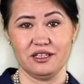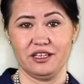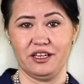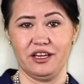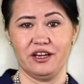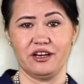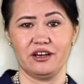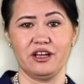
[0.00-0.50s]

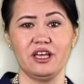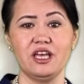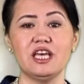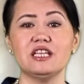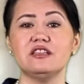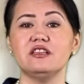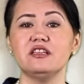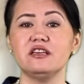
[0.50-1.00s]
care
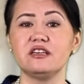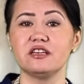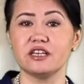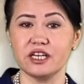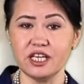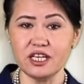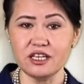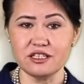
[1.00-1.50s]

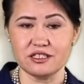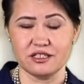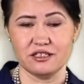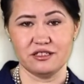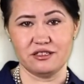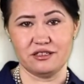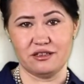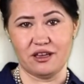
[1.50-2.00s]

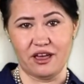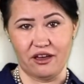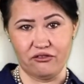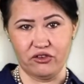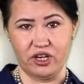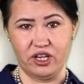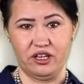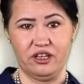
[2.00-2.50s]
decreases
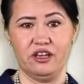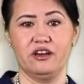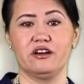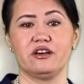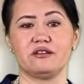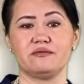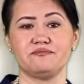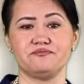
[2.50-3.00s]
every
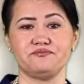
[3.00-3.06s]
year.